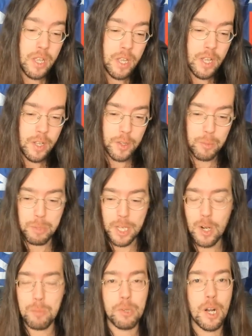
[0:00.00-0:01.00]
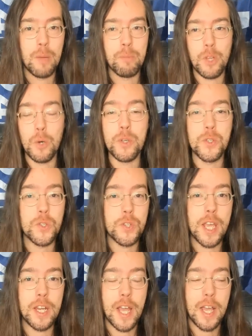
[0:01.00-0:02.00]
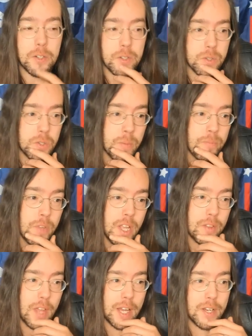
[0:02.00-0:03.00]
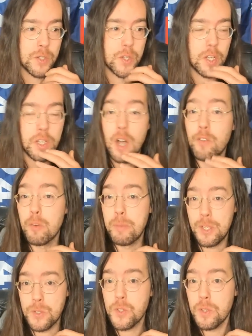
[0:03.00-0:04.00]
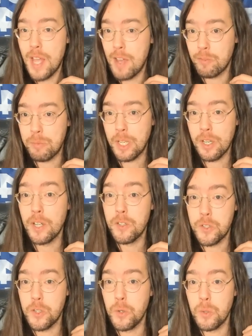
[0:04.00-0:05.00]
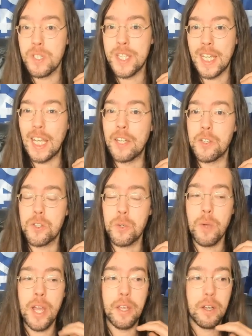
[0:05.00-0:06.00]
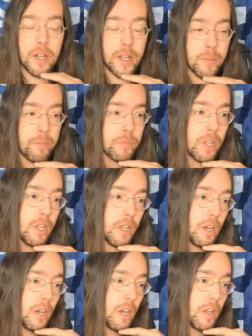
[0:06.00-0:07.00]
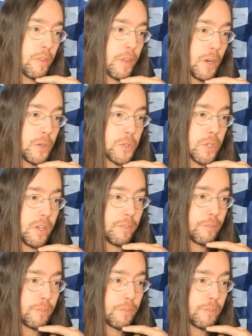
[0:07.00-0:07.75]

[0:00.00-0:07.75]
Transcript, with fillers: The bigger problem, though, is state actors. That is that governments have begun to dig into AI. Uh, there's, uh, for